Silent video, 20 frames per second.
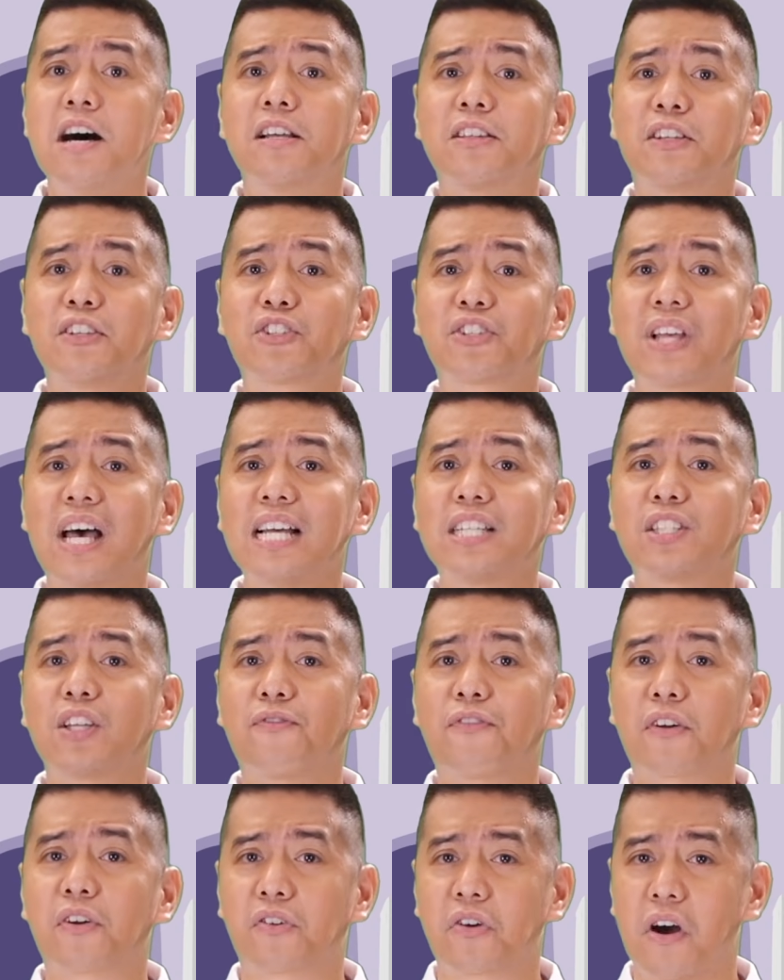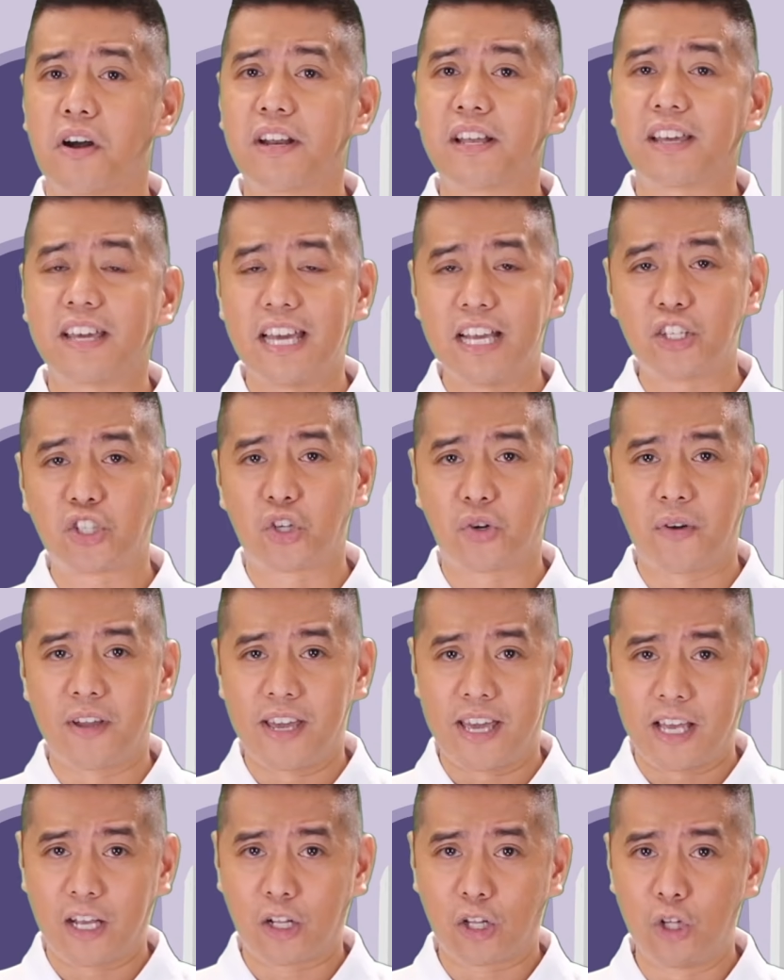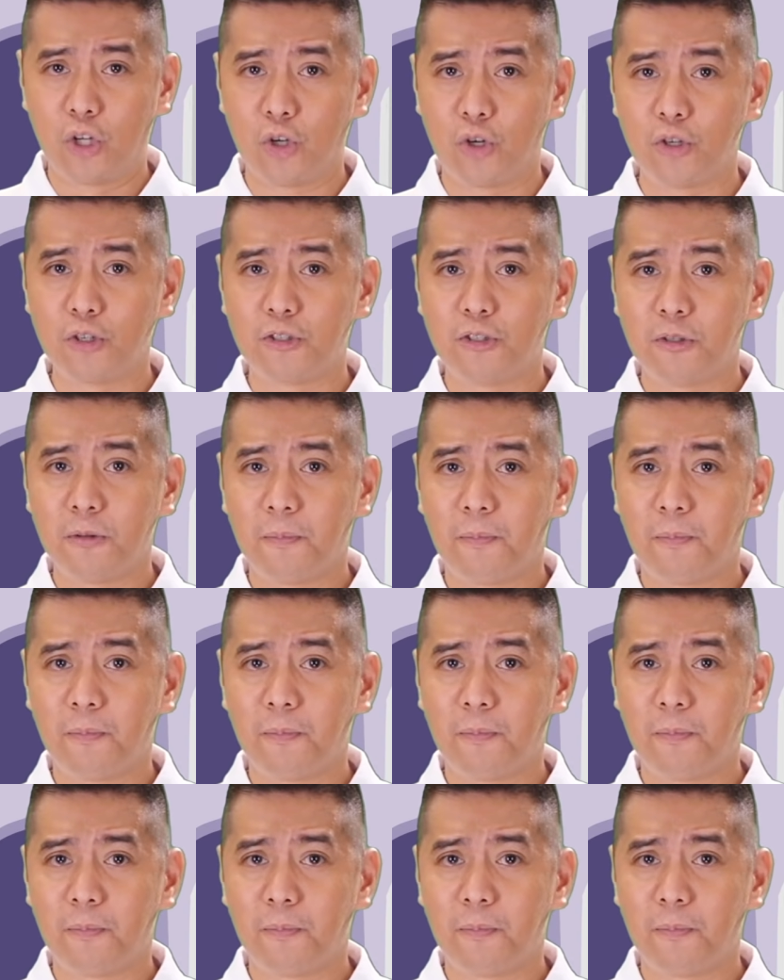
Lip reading: The signs of a chronic injury include